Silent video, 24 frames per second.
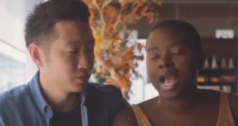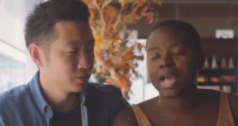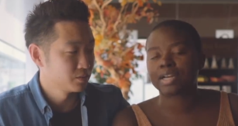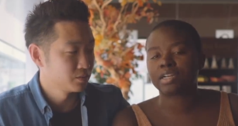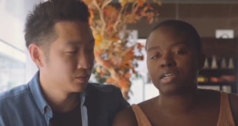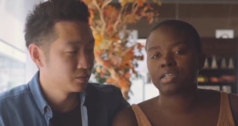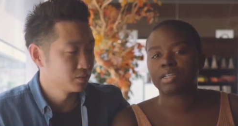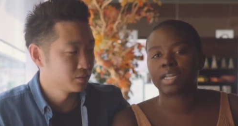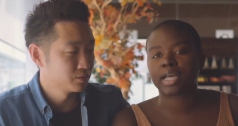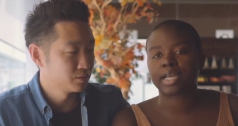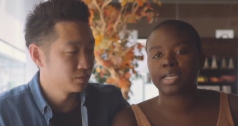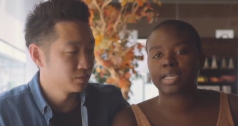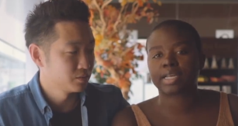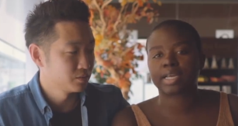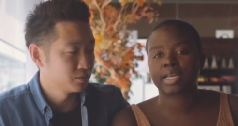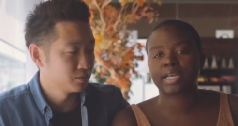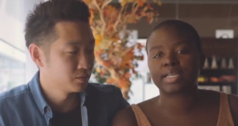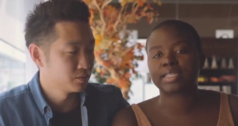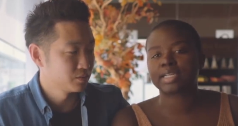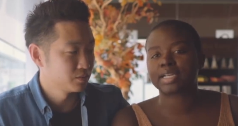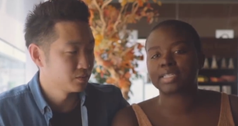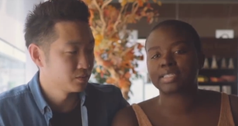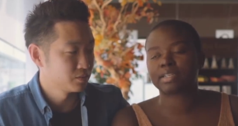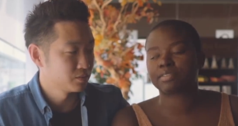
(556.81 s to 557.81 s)
Speaker 1: I don't like it.
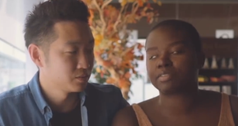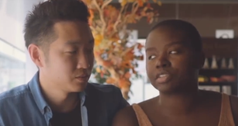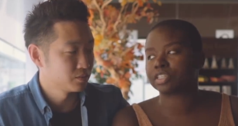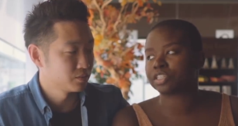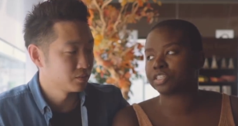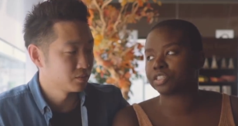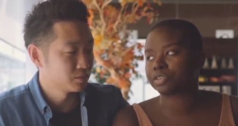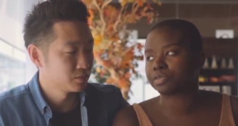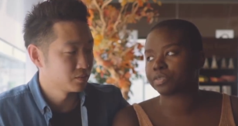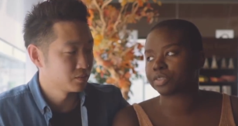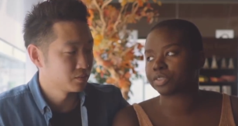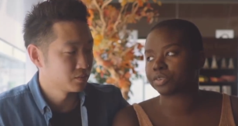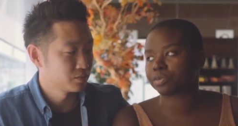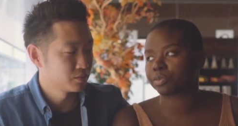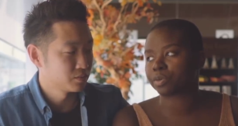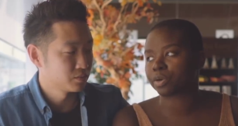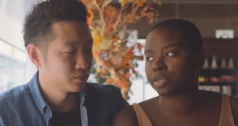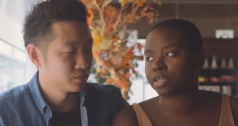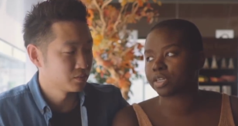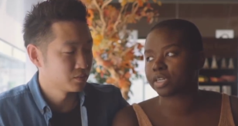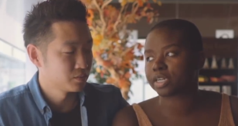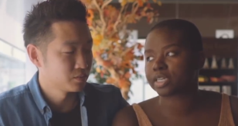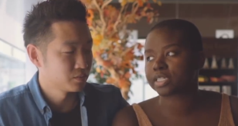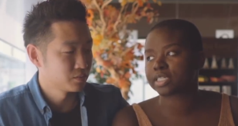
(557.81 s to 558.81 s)
It has nothing to do with the
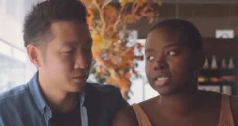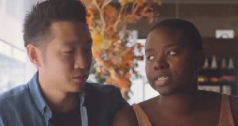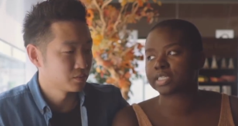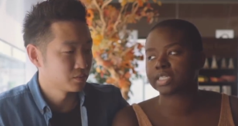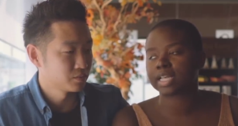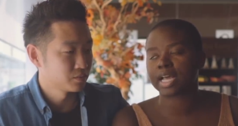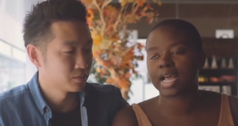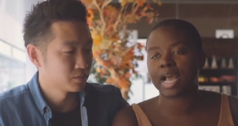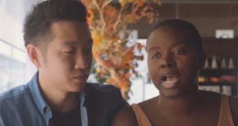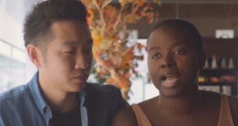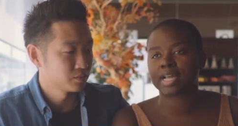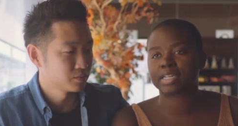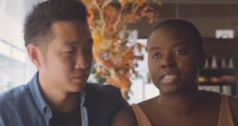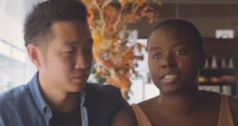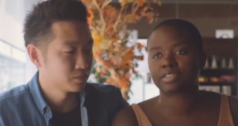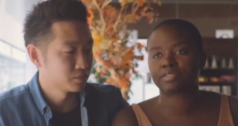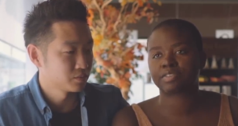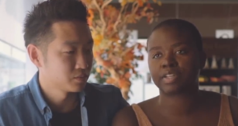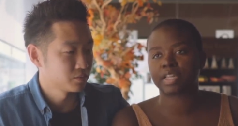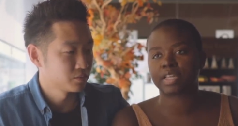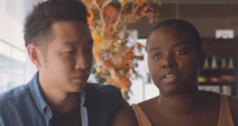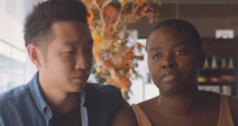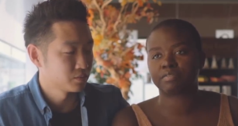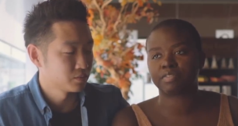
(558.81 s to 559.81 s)
water. It's just that I just
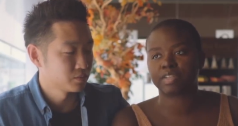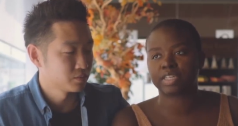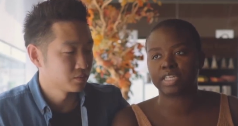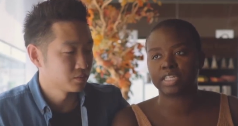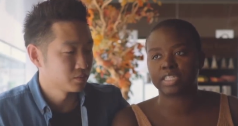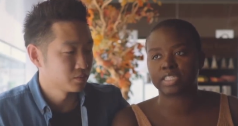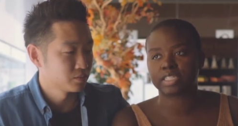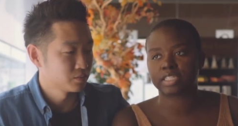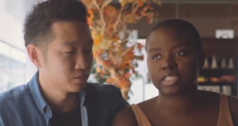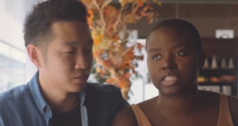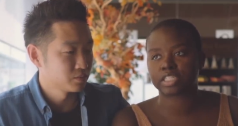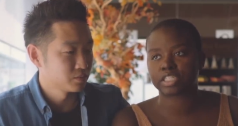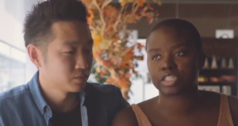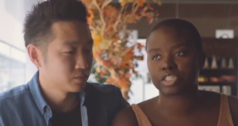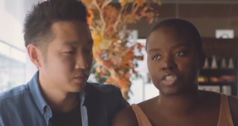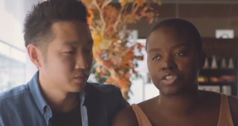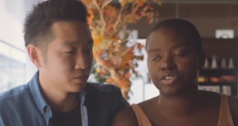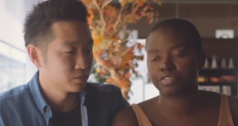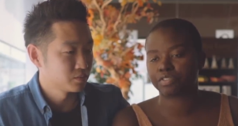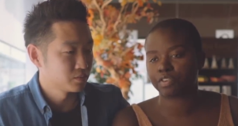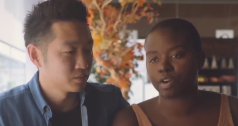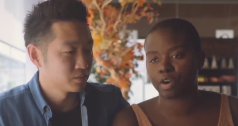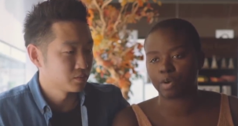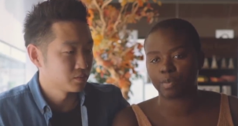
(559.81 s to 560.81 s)
feel like Venice is just
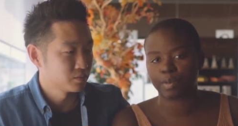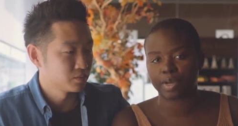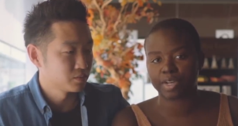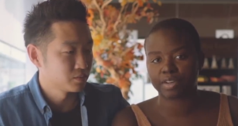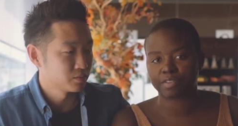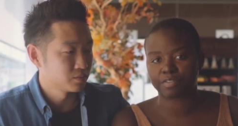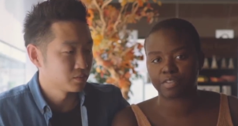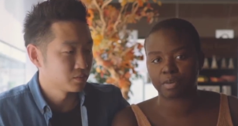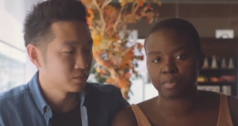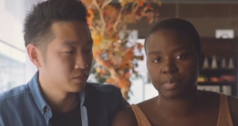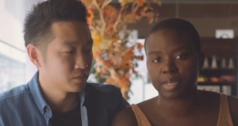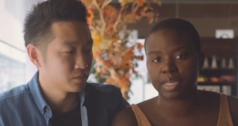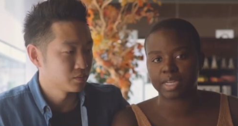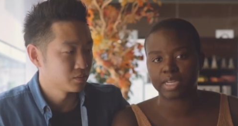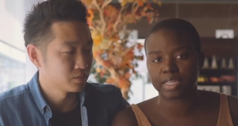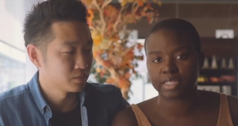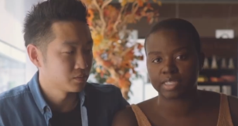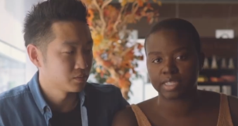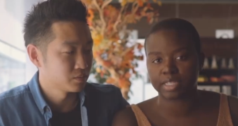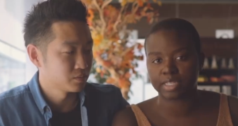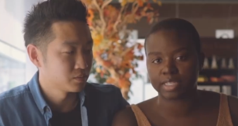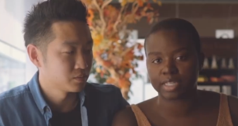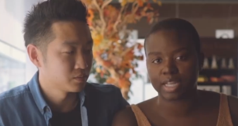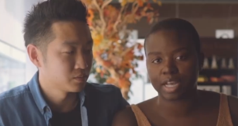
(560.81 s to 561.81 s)
too far away from
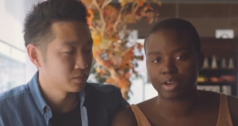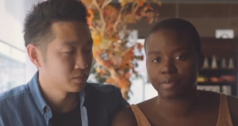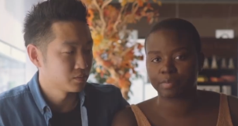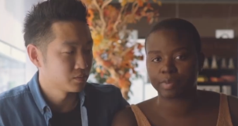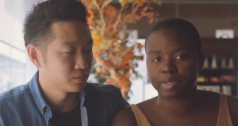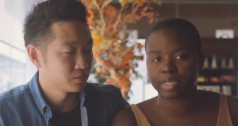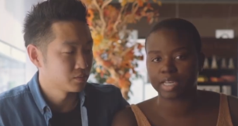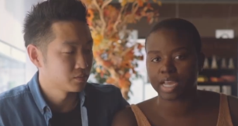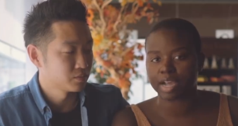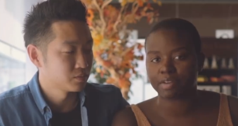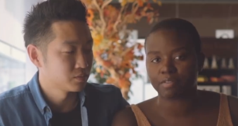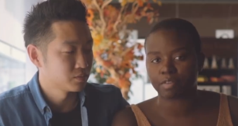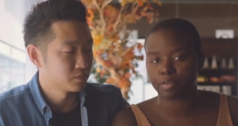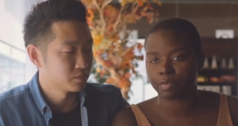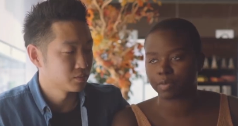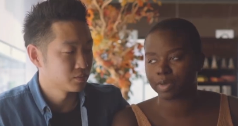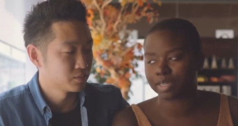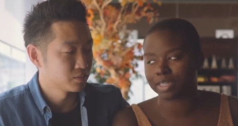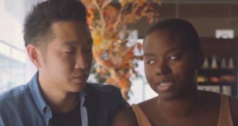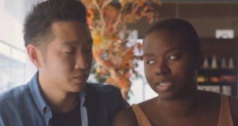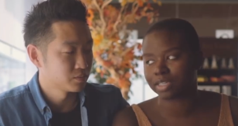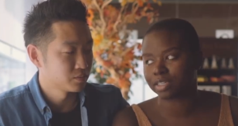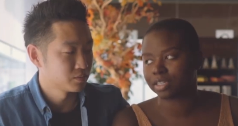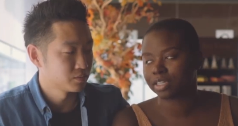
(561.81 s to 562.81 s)
anything that we ever
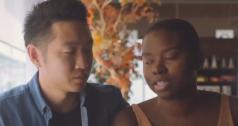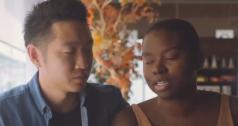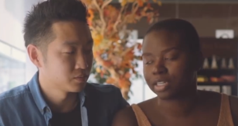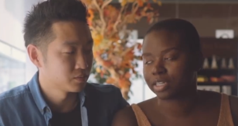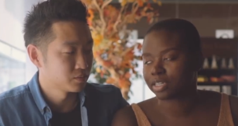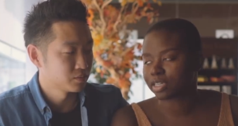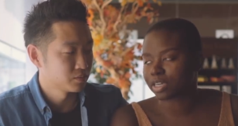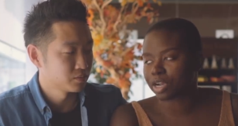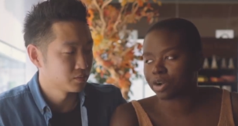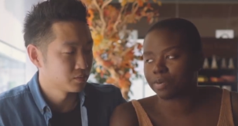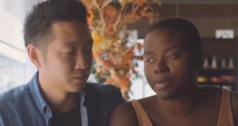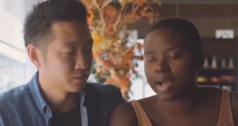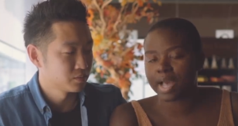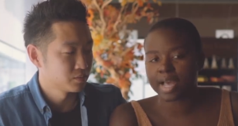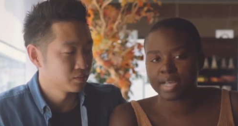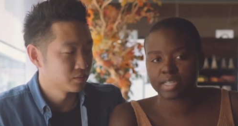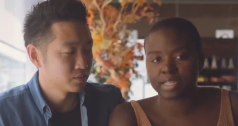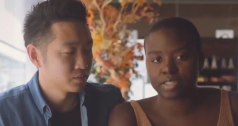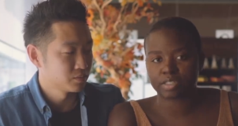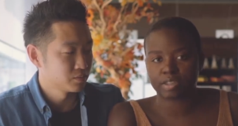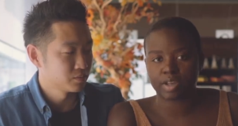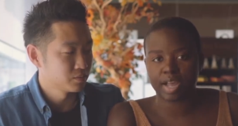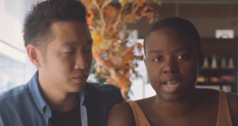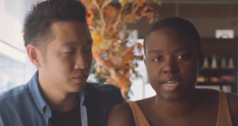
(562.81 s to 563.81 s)
want to go
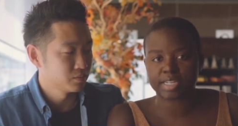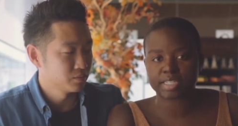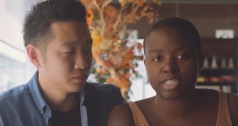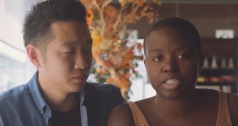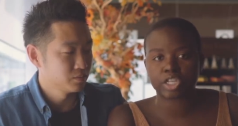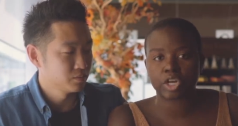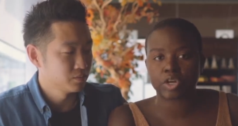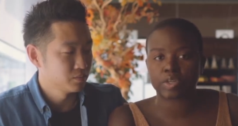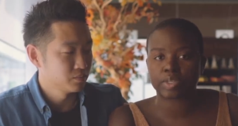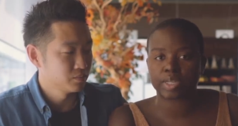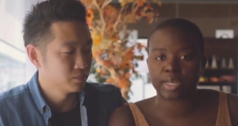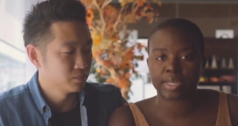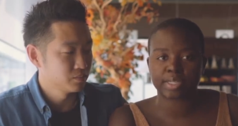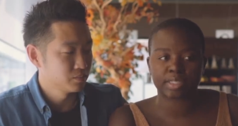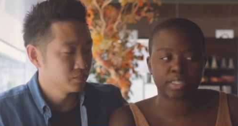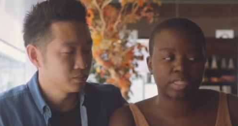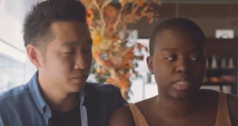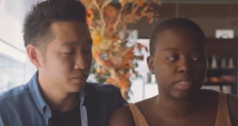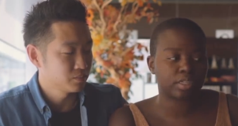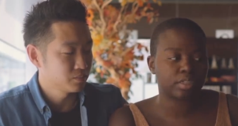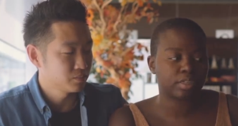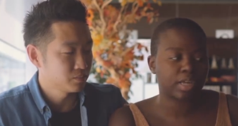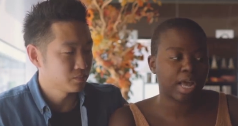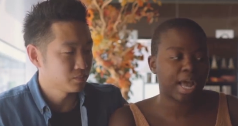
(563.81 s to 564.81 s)
at. So I just don't like
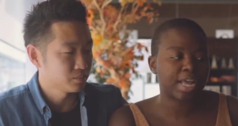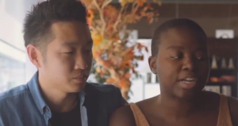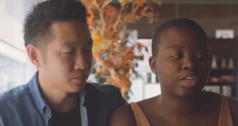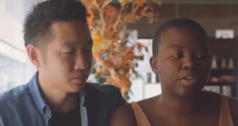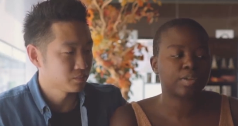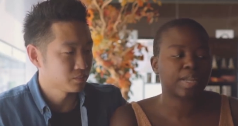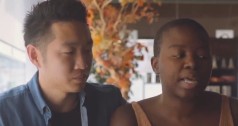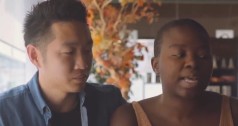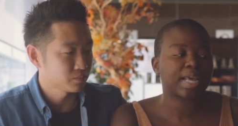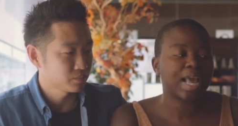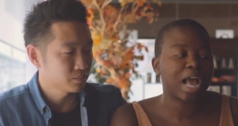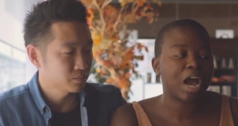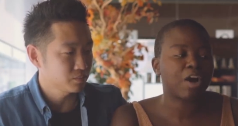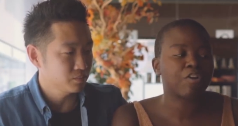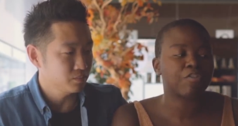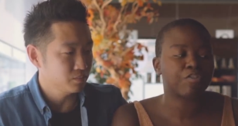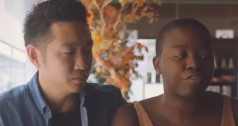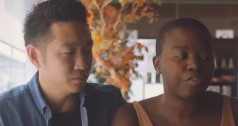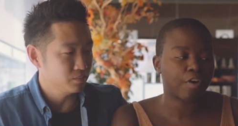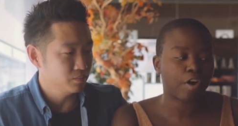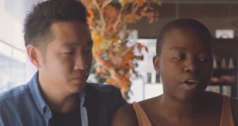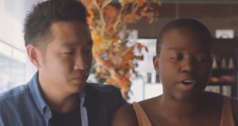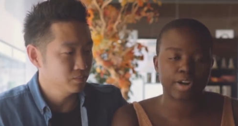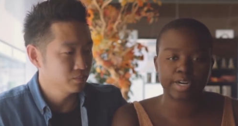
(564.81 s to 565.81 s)
the. I don't like how
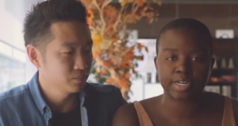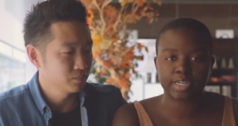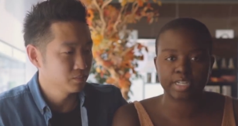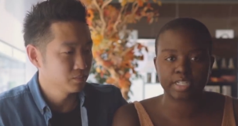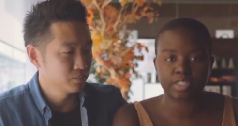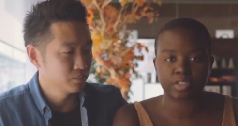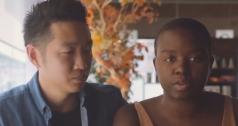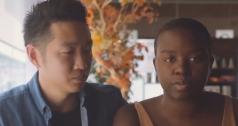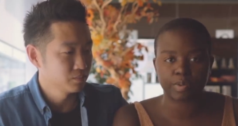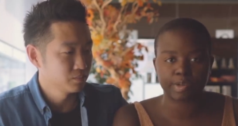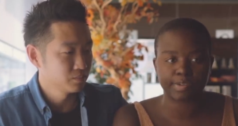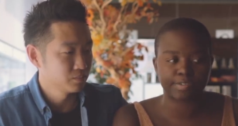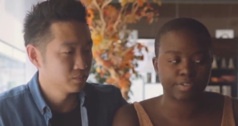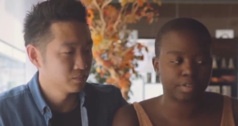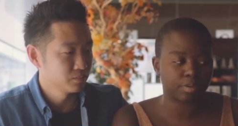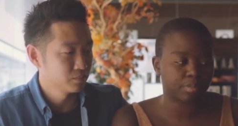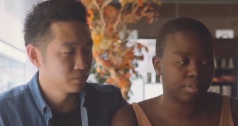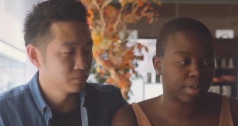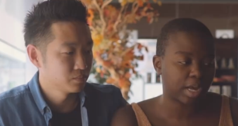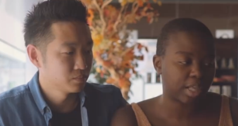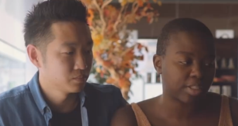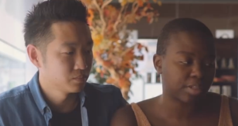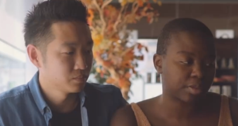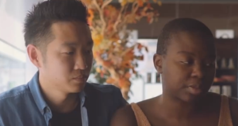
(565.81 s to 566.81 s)
far it is away
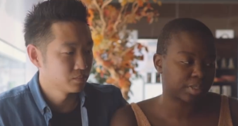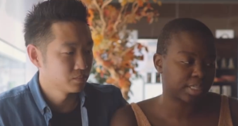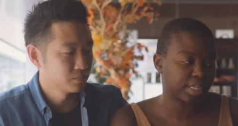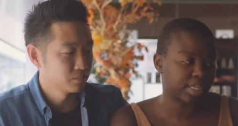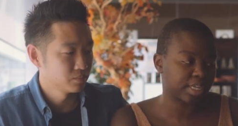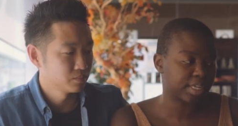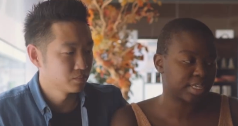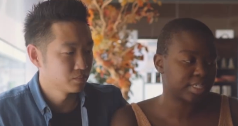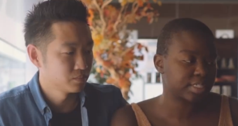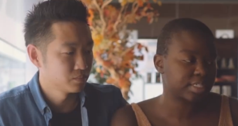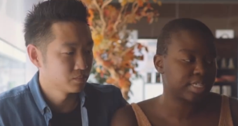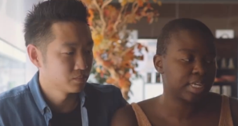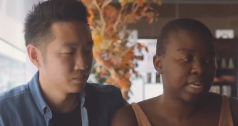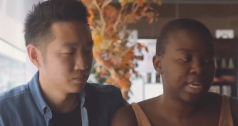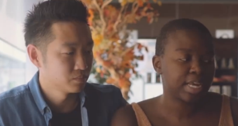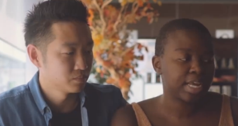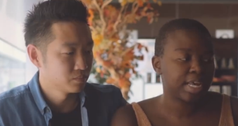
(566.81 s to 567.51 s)
from other things.